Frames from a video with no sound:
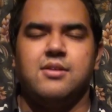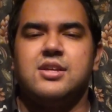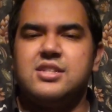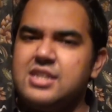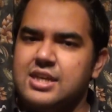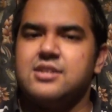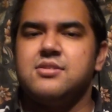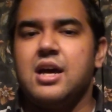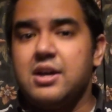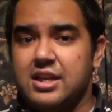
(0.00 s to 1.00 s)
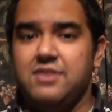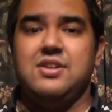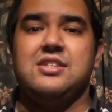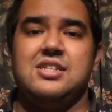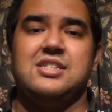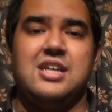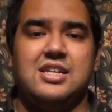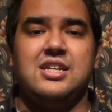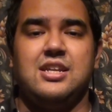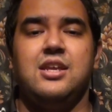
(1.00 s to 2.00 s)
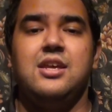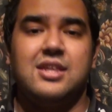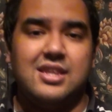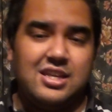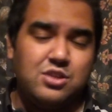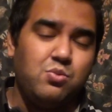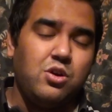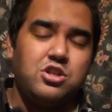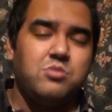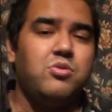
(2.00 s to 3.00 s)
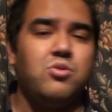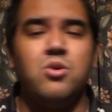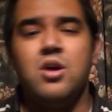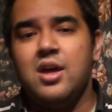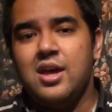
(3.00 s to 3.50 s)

I'm going to give it a 6 out of 10. It's watchable.